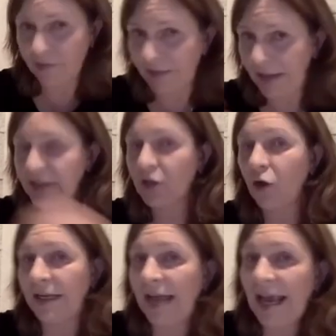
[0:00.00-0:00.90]
well, it's
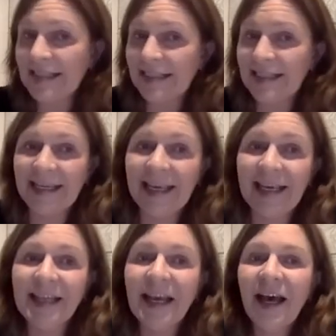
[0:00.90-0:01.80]
called an exit ticket.